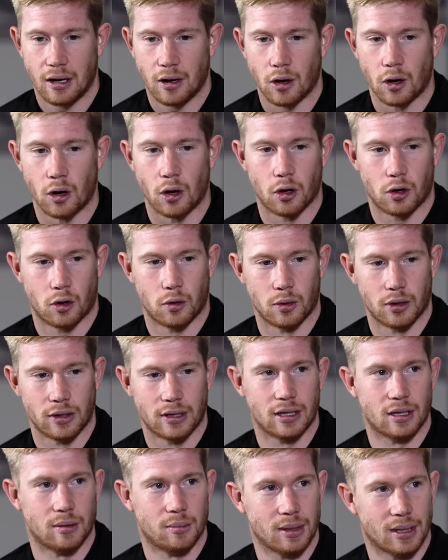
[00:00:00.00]
awkward
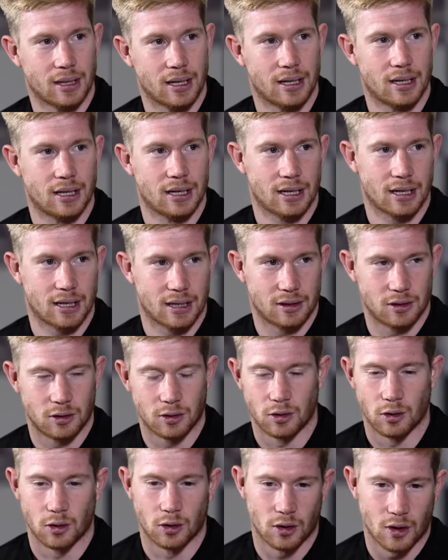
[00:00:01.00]
in the beginning and you
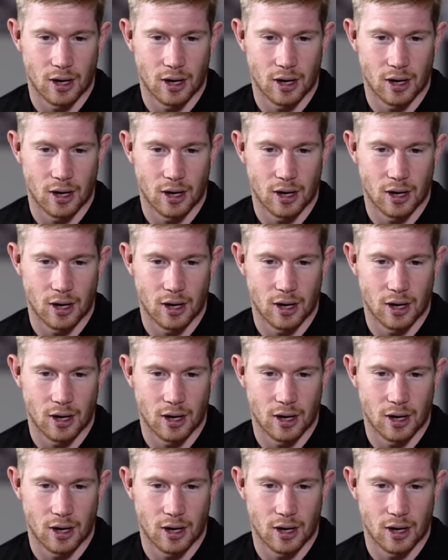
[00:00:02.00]
don't yeah.